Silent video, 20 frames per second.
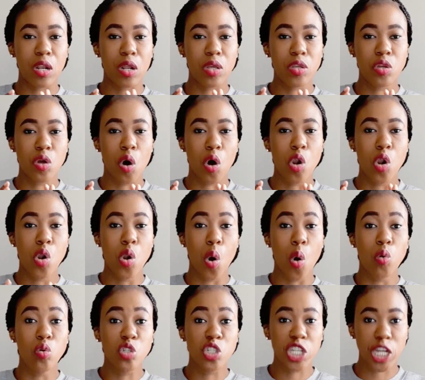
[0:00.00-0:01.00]
your
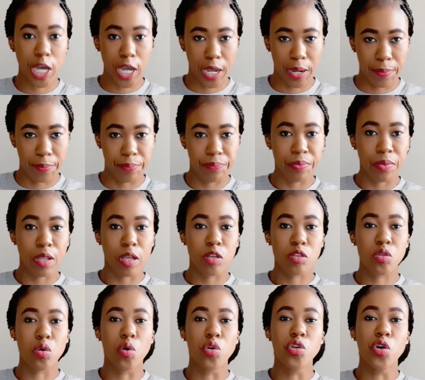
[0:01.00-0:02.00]
loan term.
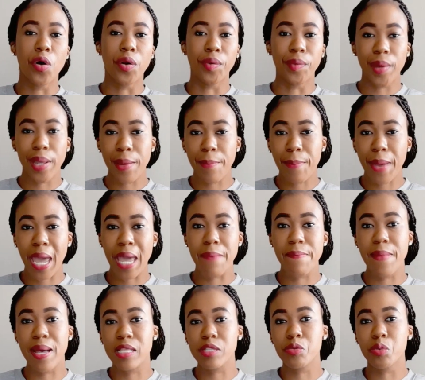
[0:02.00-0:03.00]
So your
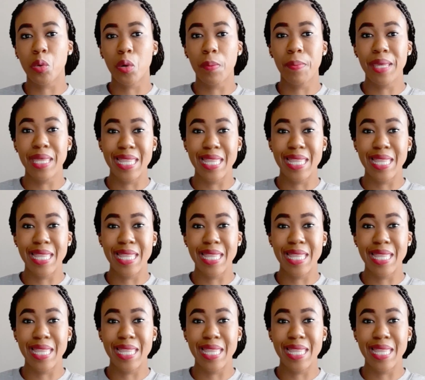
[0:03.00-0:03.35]
repayment will be